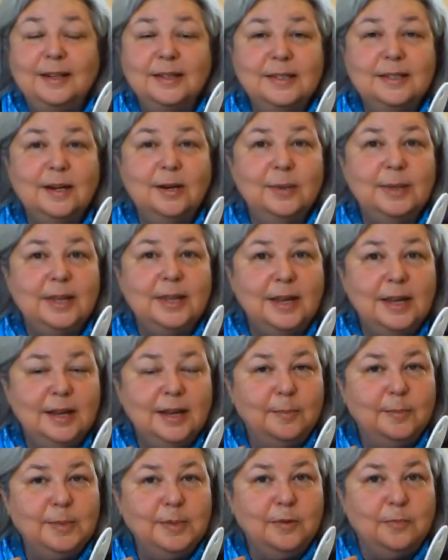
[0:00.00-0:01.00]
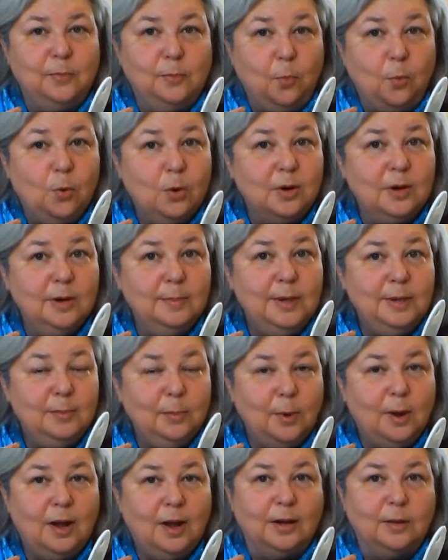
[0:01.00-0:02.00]
start with 8 cups of warm
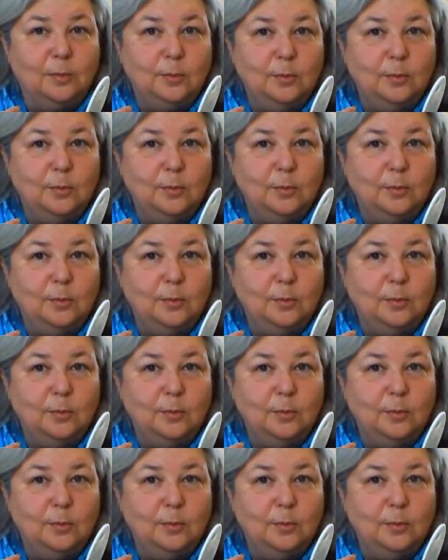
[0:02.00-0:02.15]
water.